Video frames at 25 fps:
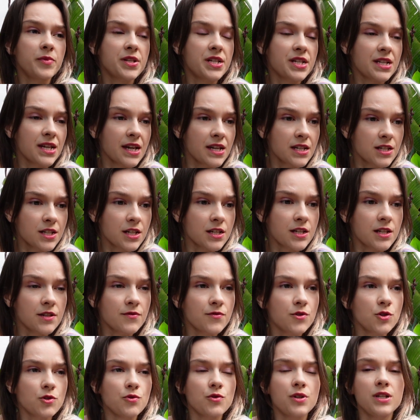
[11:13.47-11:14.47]
be
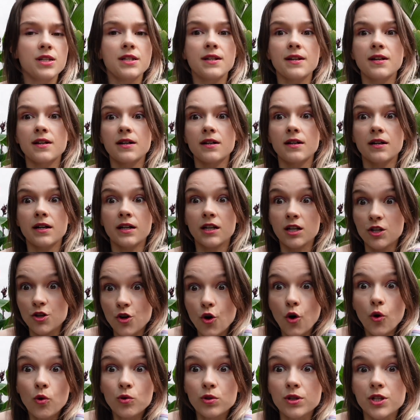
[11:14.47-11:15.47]
sensitive to it,
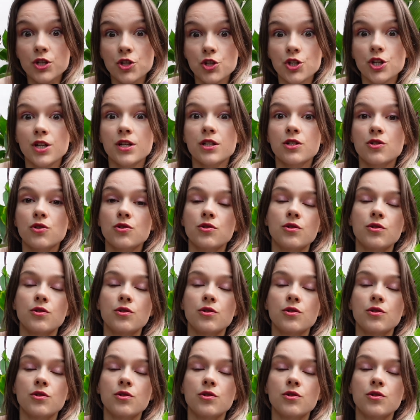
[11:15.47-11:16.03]
acknowledge it.